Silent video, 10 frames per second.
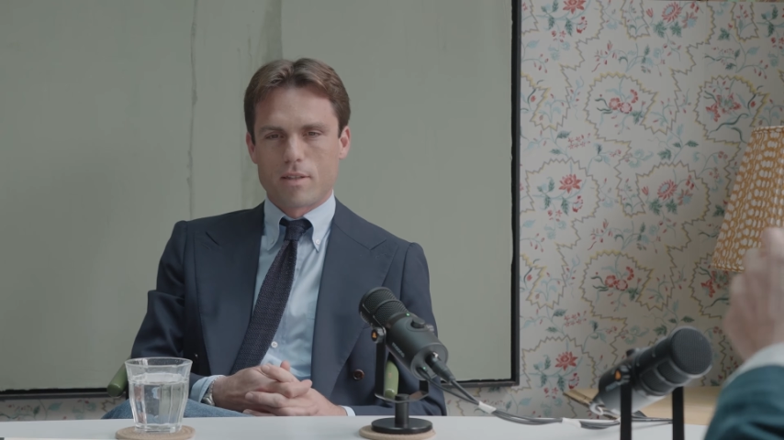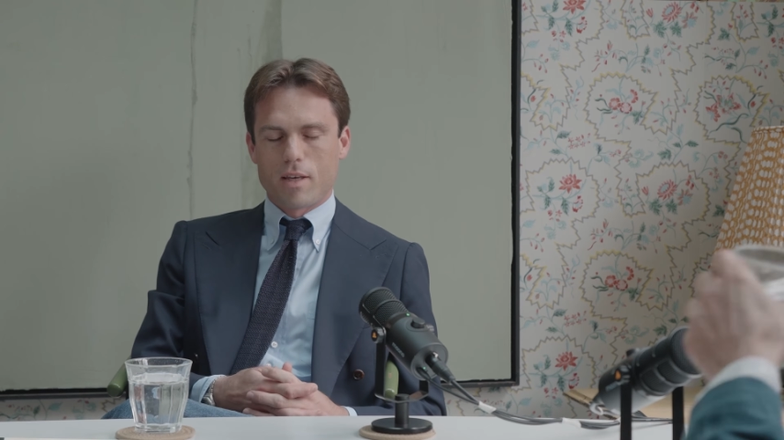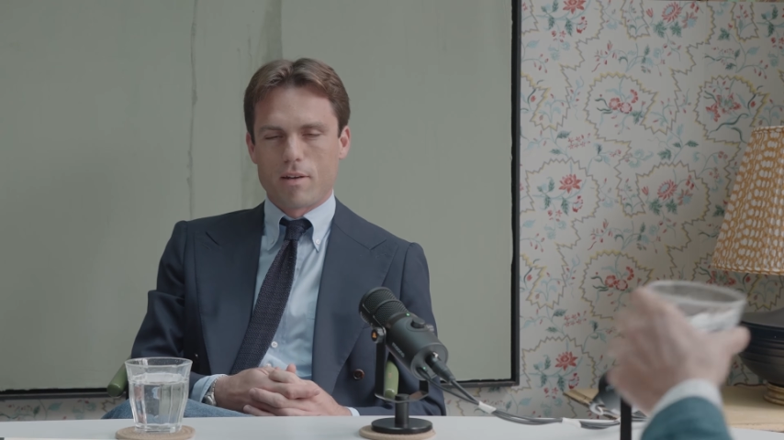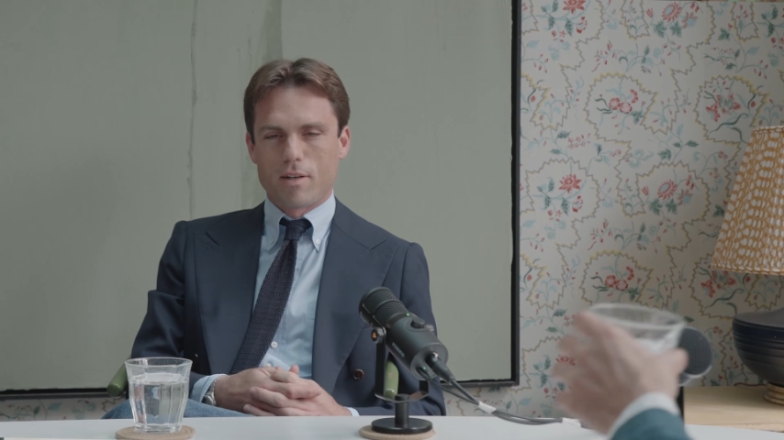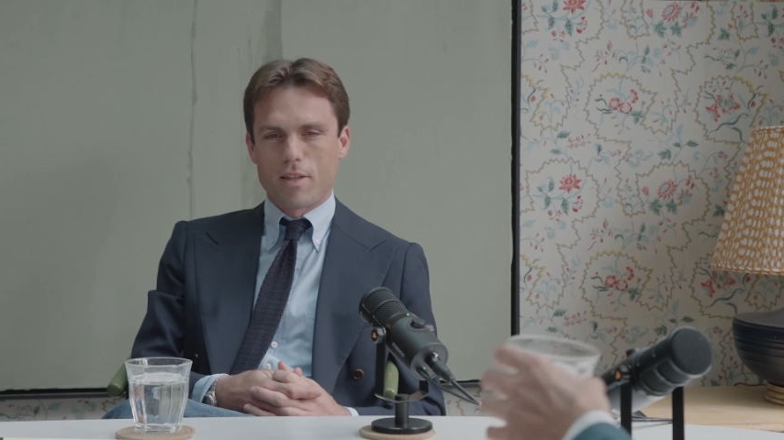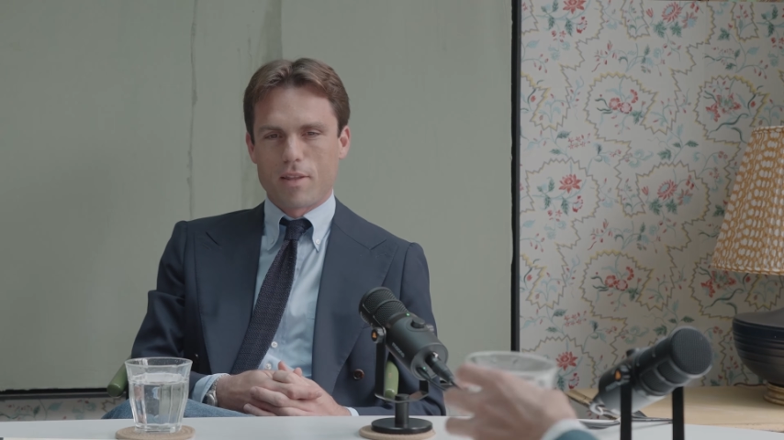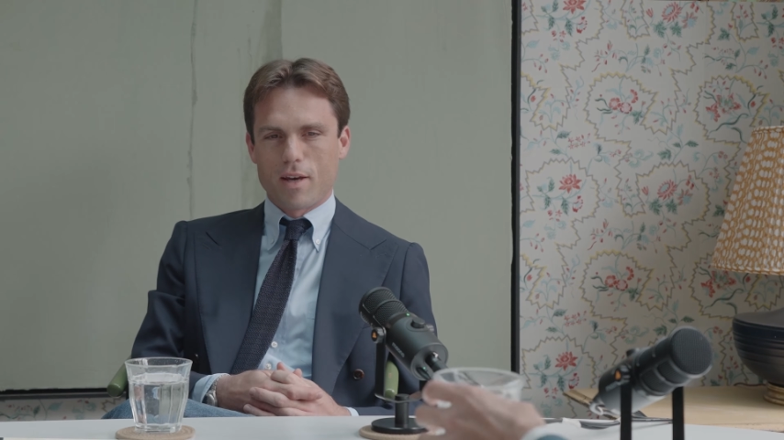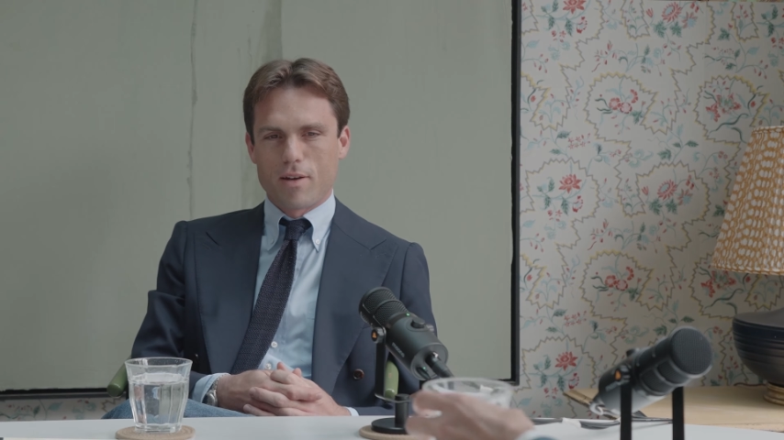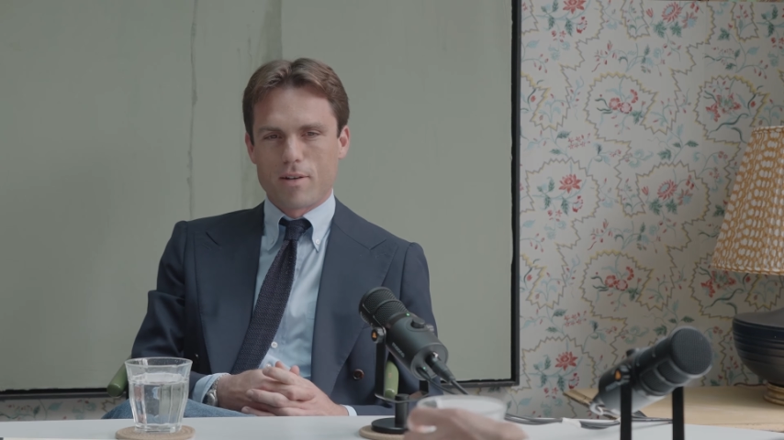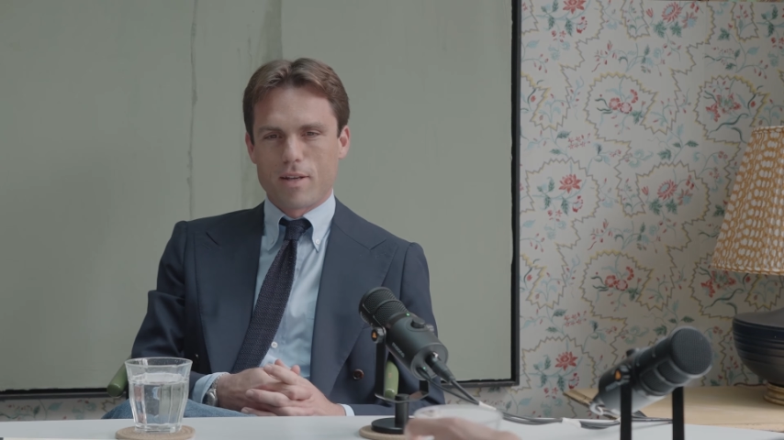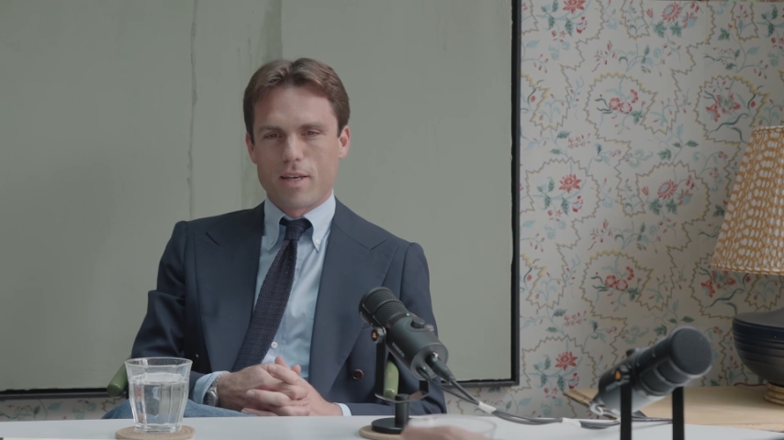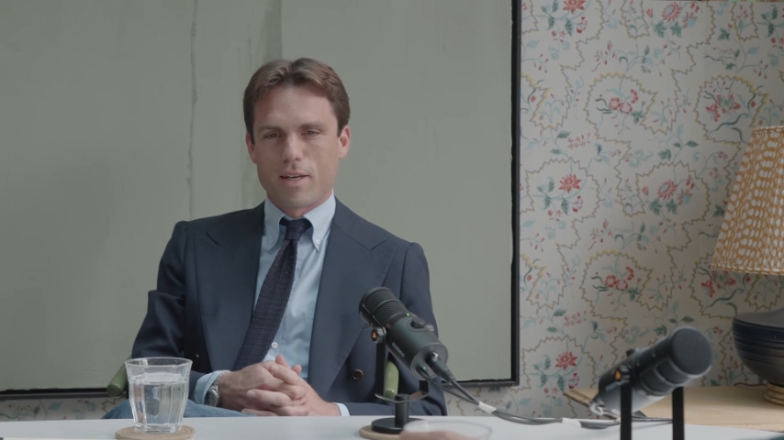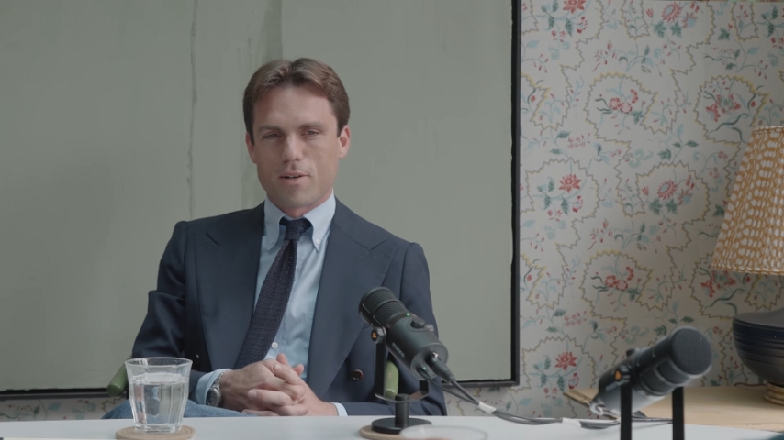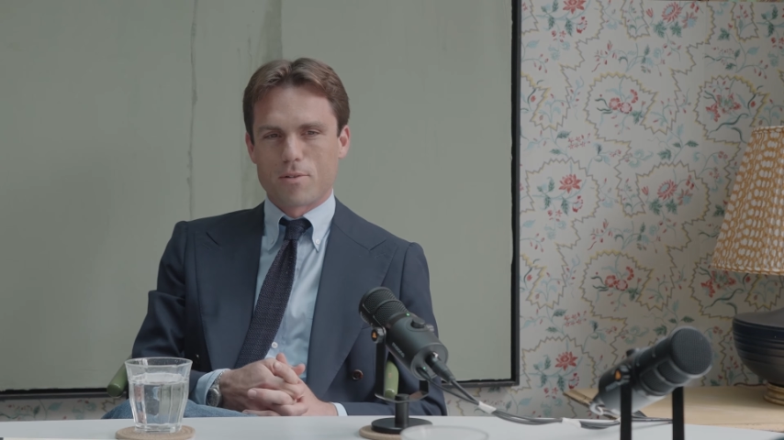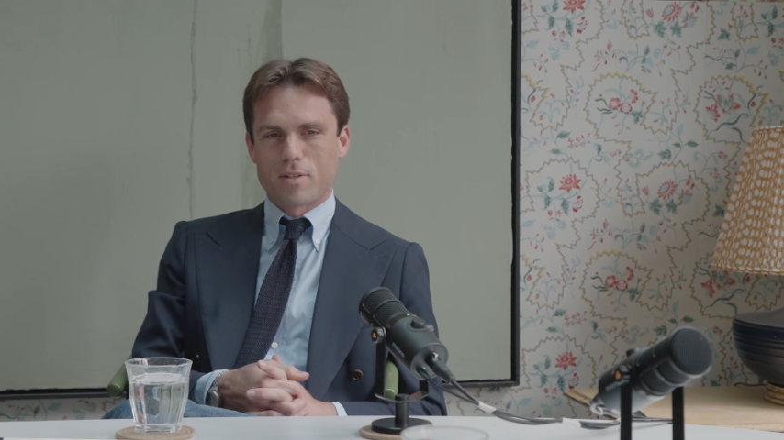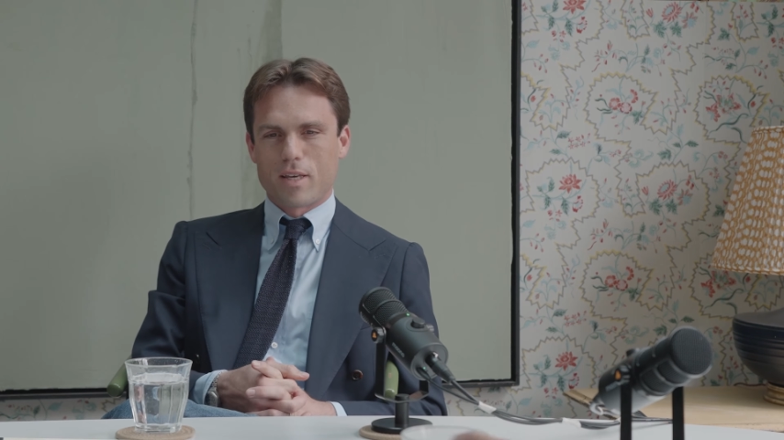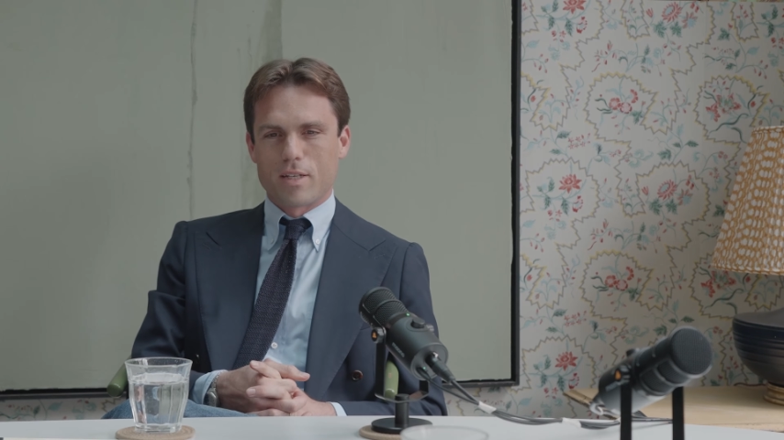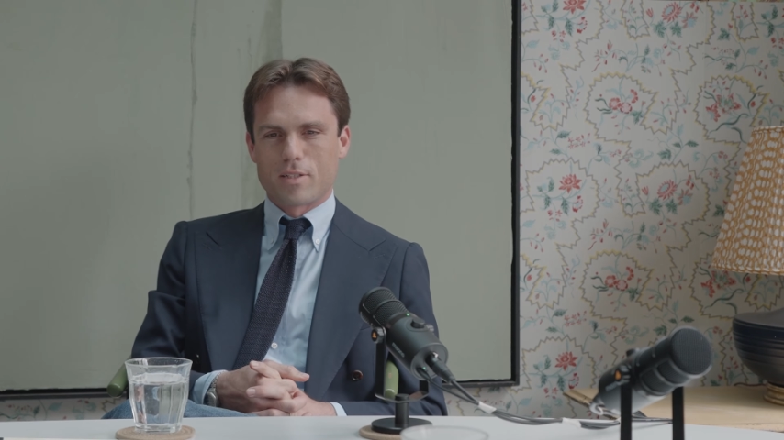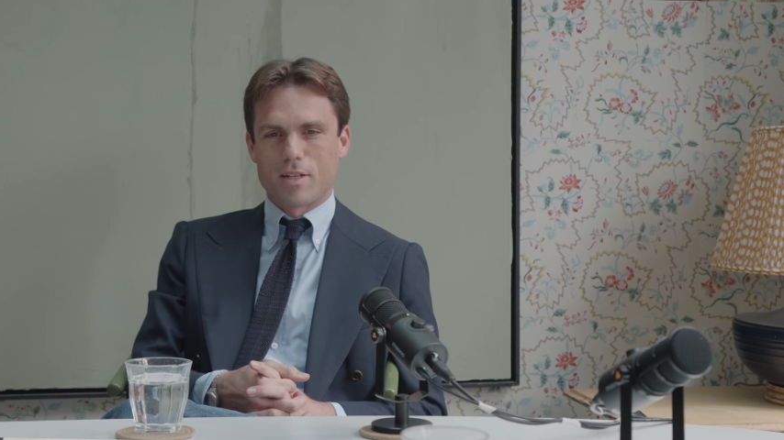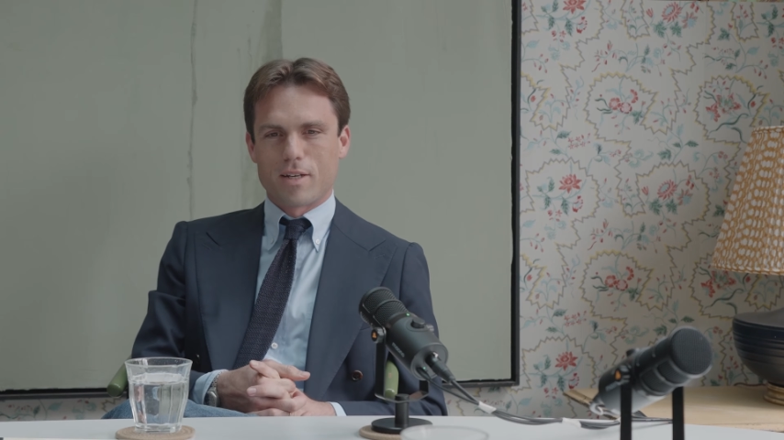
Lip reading: The only altercation